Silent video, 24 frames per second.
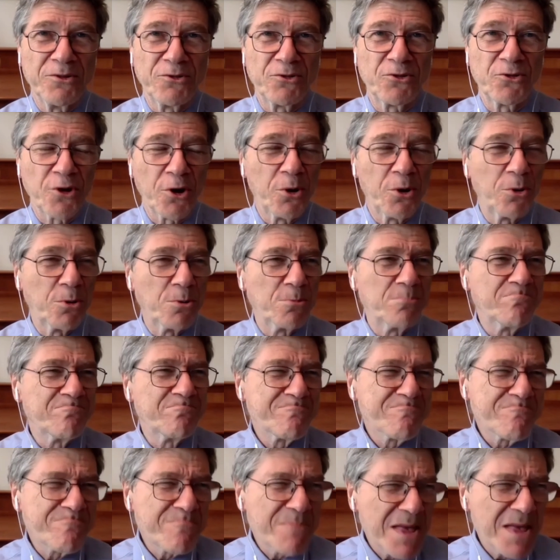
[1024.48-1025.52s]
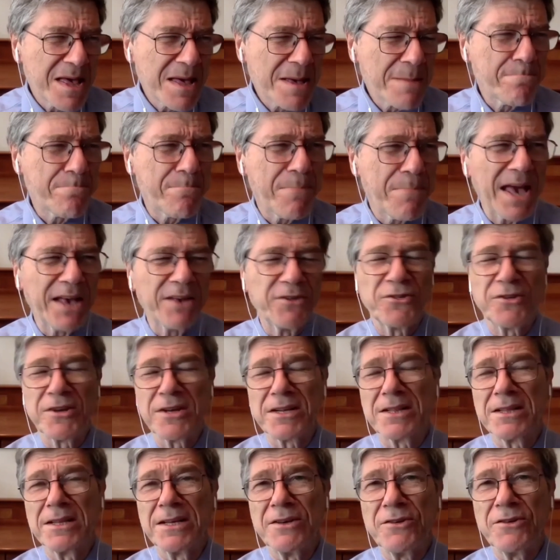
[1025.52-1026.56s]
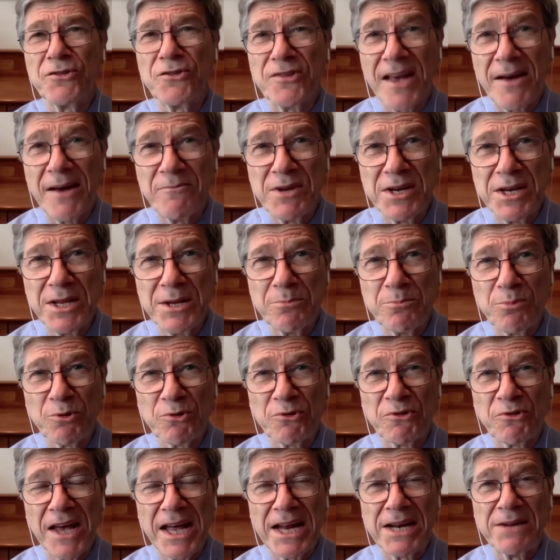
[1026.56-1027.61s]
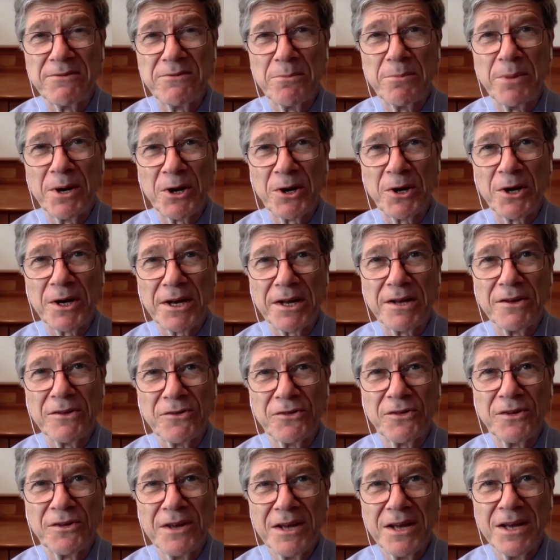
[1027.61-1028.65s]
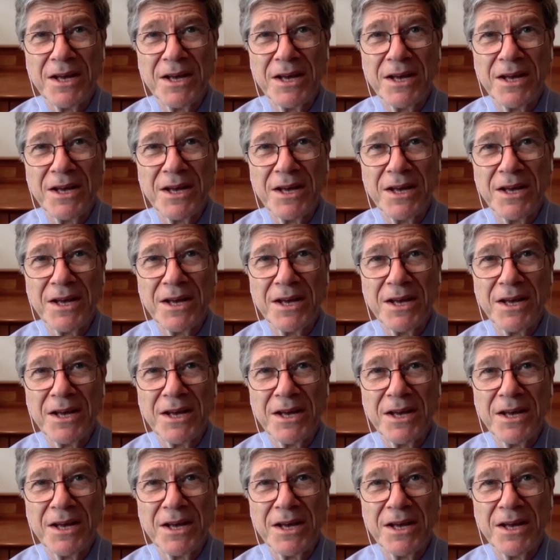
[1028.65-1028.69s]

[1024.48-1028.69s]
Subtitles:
show basically 70% of Americans